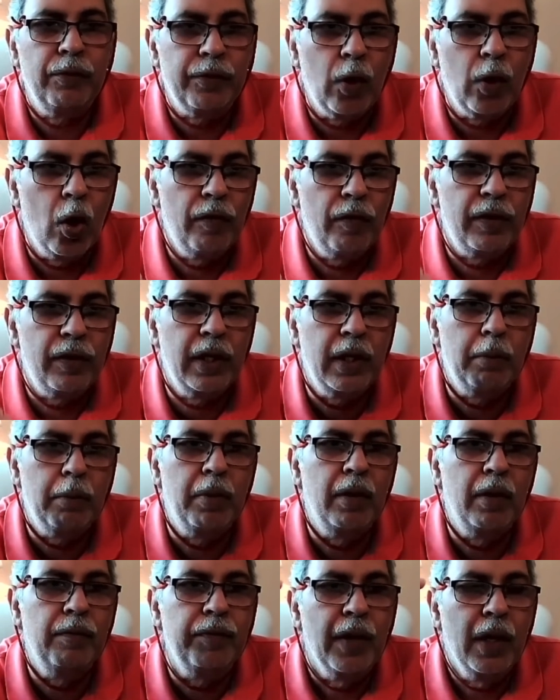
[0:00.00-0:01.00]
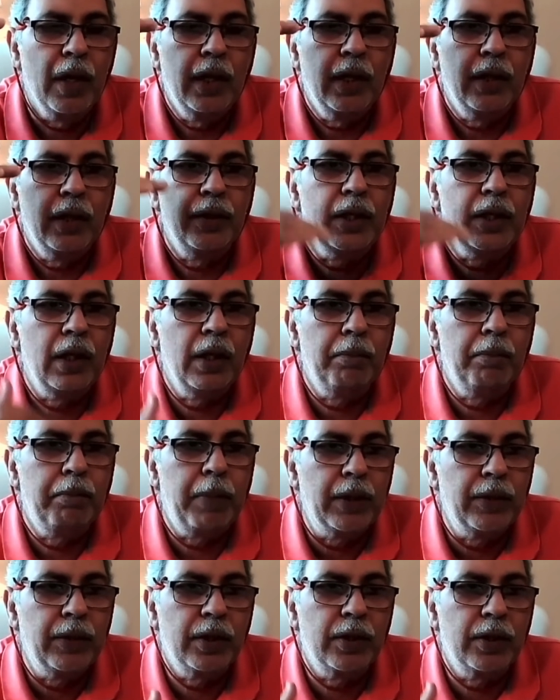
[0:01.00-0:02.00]
over and above, the
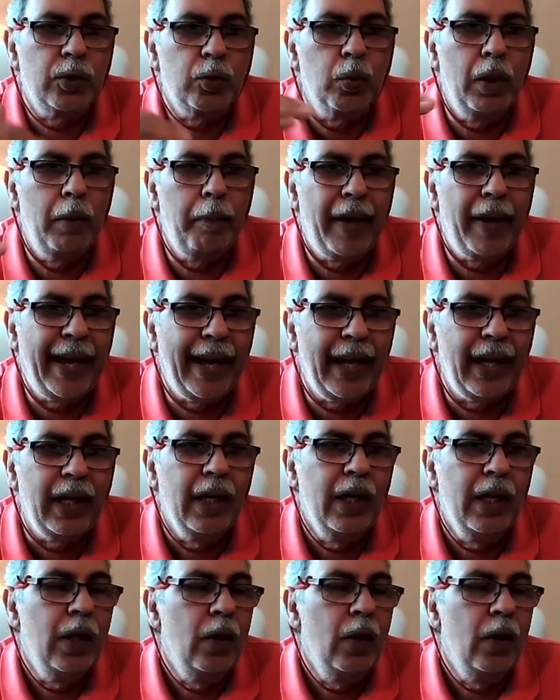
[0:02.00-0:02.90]
punters will pay.